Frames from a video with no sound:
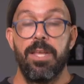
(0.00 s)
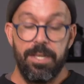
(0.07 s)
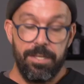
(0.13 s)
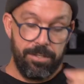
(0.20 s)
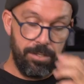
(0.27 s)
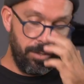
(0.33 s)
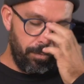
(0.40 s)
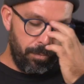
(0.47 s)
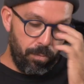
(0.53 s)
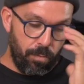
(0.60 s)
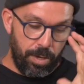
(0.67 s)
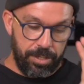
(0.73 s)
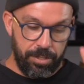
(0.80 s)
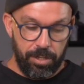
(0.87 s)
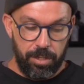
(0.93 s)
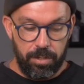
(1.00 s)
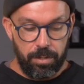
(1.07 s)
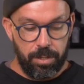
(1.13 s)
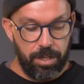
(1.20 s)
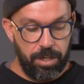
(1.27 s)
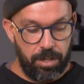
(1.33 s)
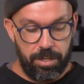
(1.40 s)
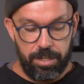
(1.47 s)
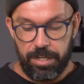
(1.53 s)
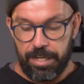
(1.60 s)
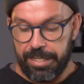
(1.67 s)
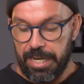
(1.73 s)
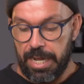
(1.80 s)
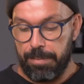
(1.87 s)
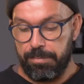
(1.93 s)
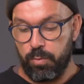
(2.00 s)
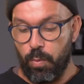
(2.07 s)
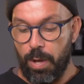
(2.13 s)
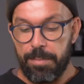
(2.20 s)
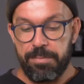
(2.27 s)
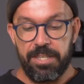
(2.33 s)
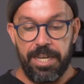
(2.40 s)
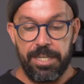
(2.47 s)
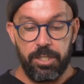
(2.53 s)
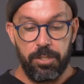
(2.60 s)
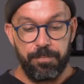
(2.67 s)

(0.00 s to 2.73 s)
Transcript: So when you look on Adapt's website,